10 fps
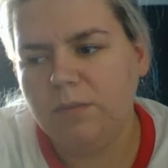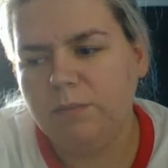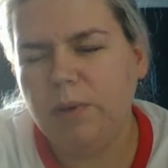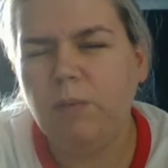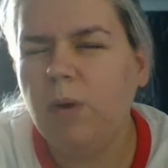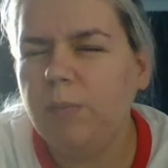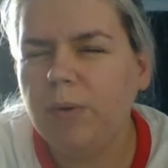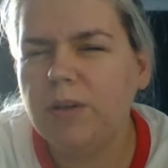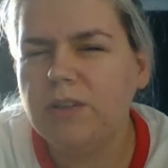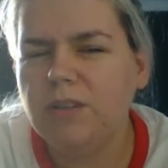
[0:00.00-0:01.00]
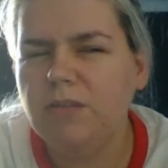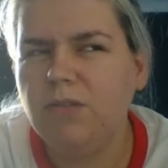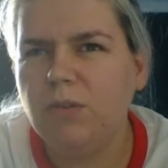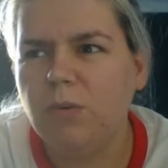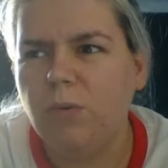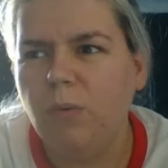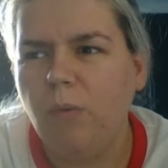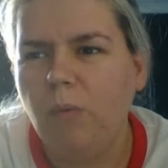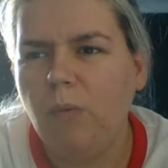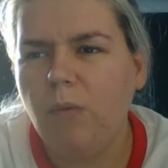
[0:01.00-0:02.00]
But at what point do you know
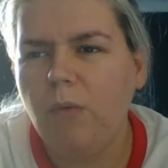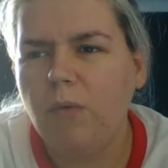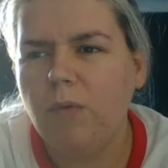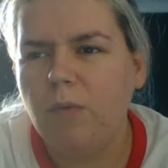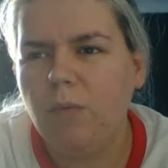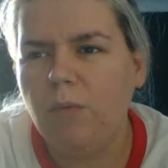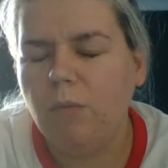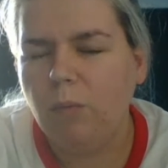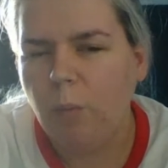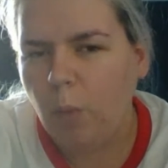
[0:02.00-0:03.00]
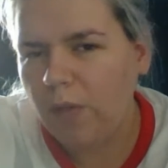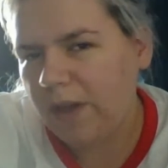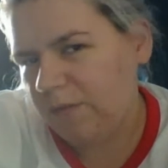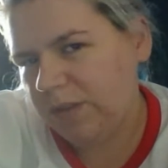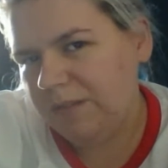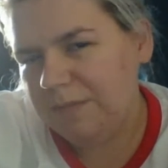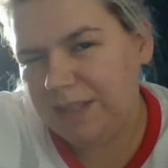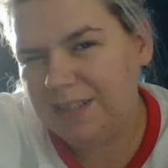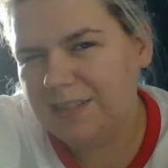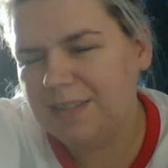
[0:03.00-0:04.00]
what that really
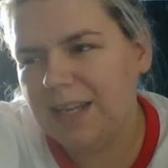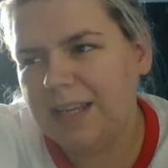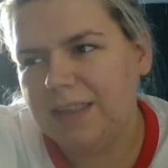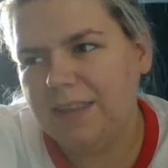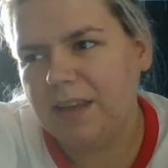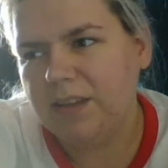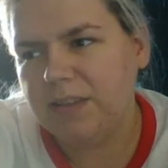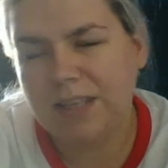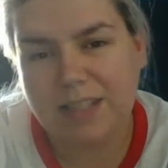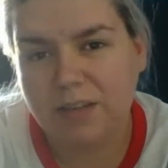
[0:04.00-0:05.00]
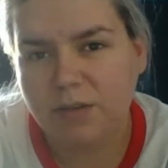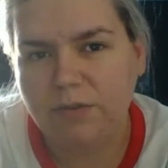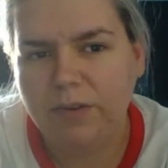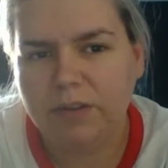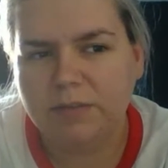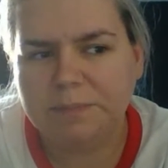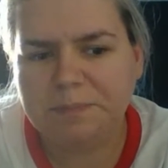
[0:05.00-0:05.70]
means and that's how you feel?